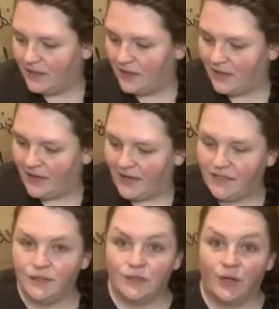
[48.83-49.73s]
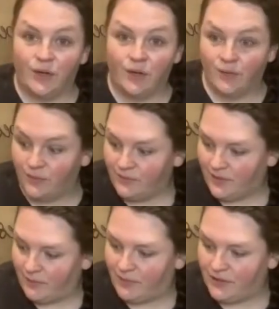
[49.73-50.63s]
All right, so
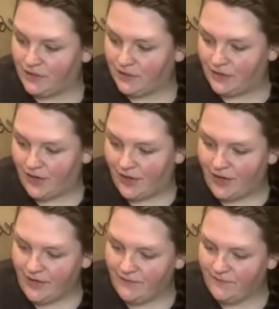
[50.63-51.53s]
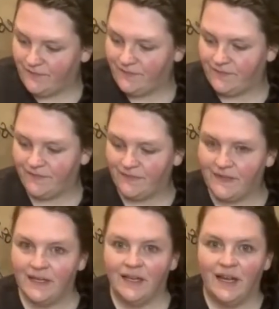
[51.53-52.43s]
I'm gonna start.
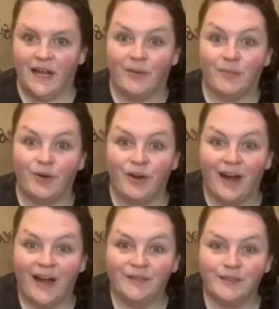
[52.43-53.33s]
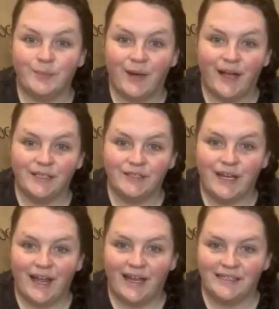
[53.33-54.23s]
I'm
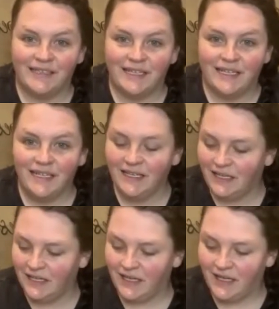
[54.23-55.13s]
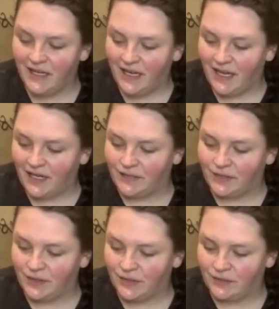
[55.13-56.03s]
Kraftsbyjazzy, and
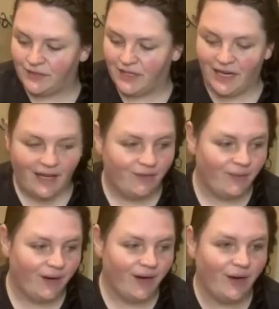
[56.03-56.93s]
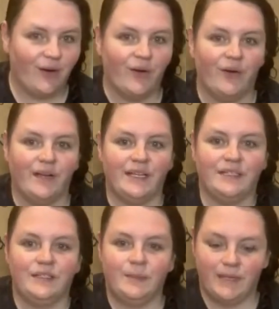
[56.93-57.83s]
so today we're going
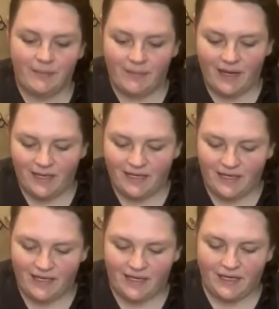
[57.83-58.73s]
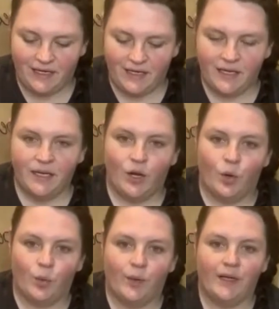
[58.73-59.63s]
to be making
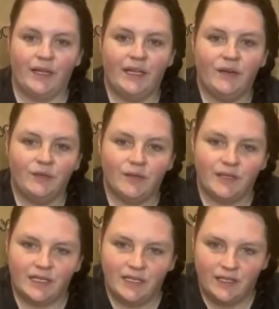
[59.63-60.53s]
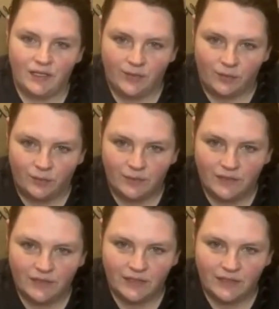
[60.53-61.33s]
really cute